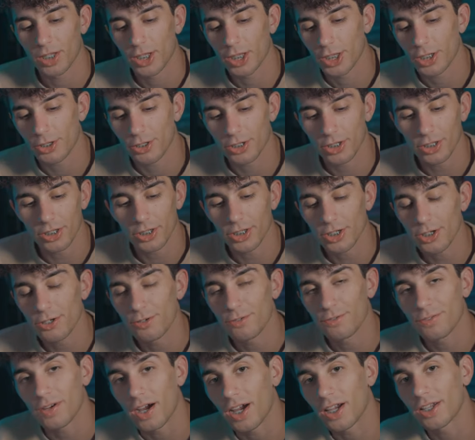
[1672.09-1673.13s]
They're gonna go
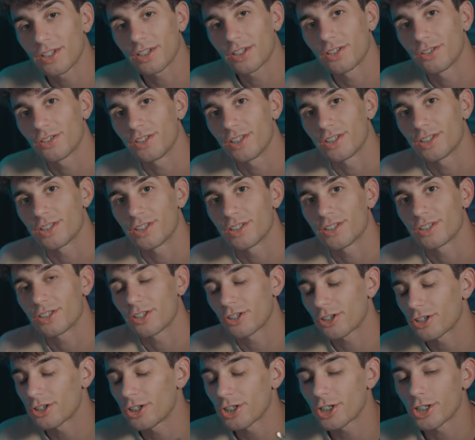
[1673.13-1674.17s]
find Khaleesi's.
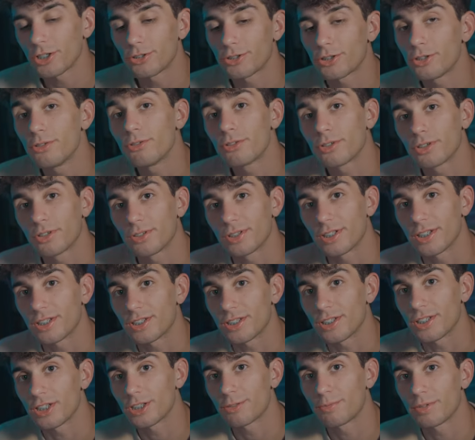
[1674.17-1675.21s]
They're gonna go to
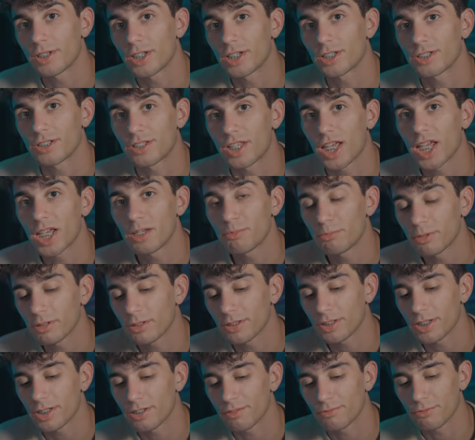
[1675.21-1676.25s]
Khaleesi's because they
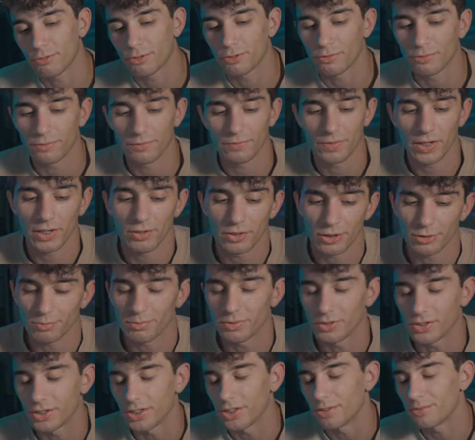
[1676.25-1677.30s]
believe, well, Varys
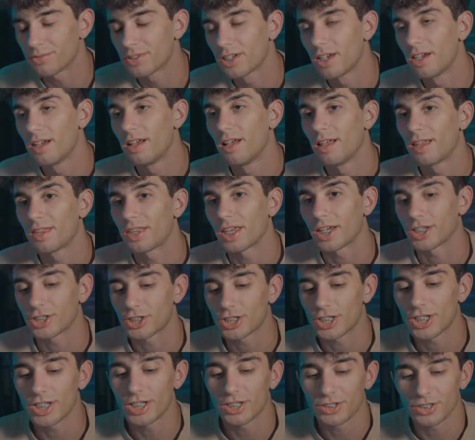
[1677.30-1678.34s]
believes that
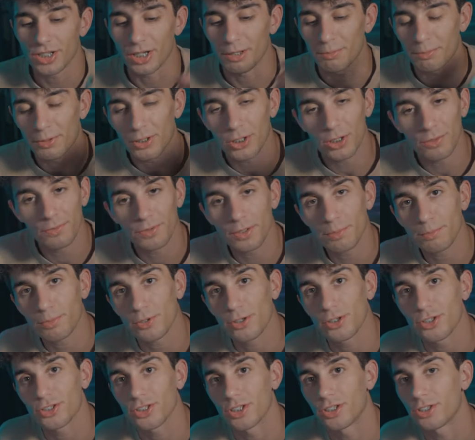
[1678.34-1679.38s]
she is the perfect
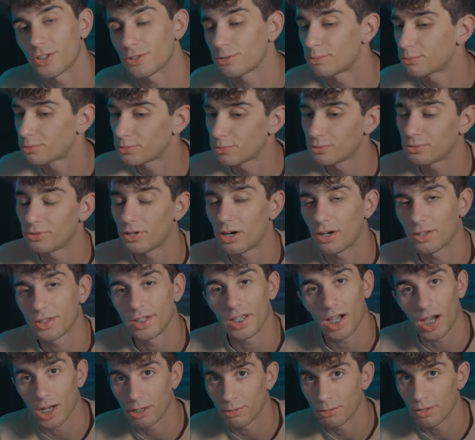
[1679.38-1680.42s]
person to rule on
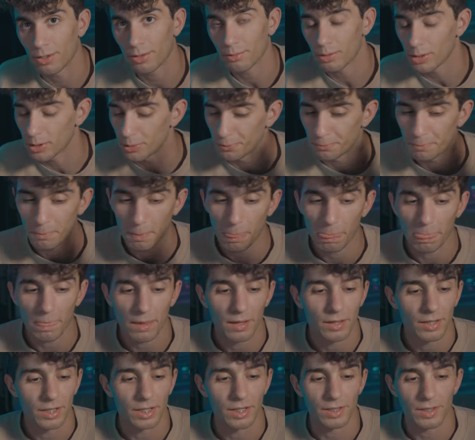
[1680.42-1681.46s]
the Iron Throne.
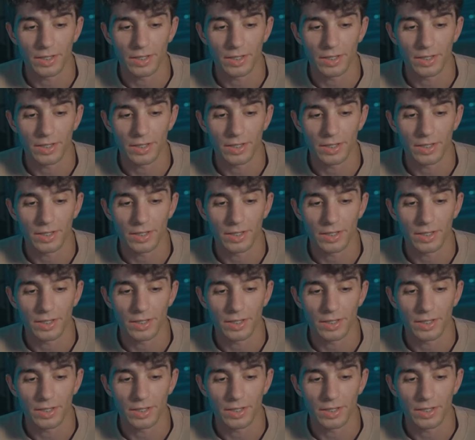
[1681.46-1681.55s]
He